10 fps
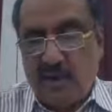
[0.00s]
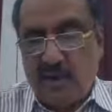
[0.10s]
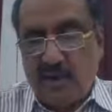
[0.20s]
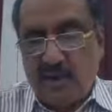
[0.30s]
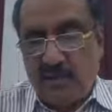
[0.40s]

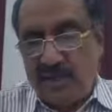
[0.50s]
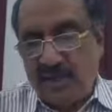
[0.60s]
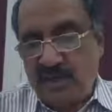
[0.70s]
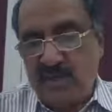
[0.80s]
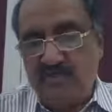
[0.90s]
for all
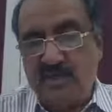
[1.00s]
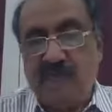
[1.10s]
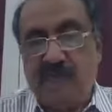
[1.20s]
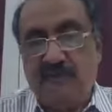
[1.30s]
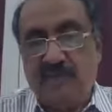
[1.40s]
branches
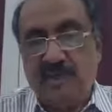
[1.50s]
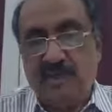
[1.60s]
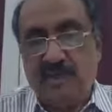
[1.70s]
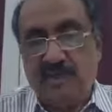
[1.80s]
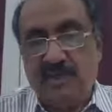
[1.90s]
with
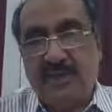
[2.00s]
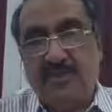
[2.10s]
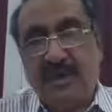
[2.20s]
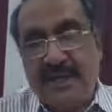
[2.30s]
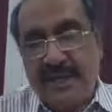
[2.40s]
advances
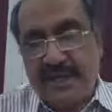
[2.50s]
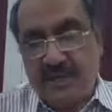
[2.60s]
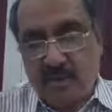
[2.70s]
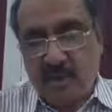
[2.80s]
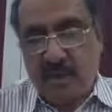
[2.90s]
of
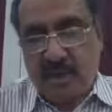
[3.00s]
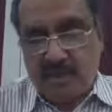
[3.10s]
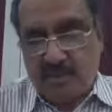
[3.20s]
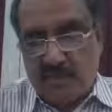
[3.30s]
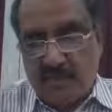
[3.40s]
20
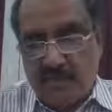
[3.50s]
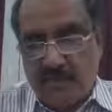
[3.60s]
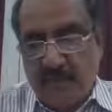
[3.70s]
crores and above,